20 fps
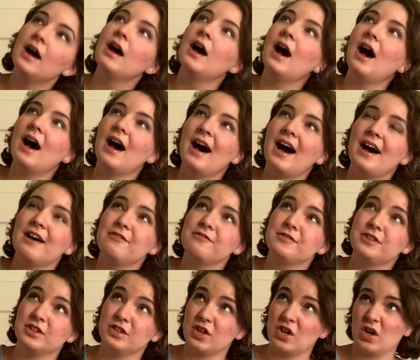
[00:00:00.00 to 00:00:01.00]

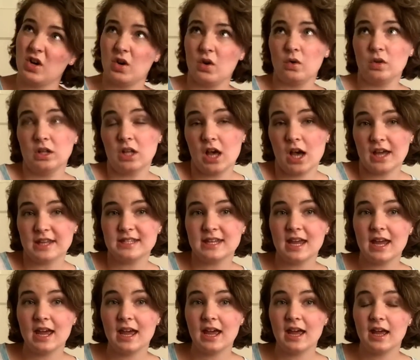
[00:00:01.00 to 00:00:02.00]

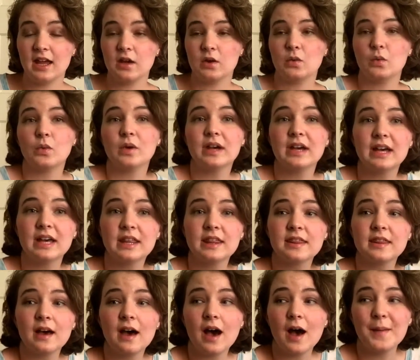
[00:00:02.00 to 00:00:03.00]
latte
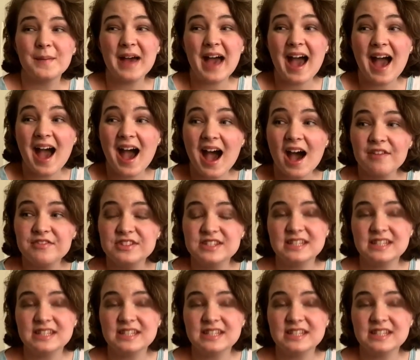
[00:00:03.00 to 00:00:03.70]
with half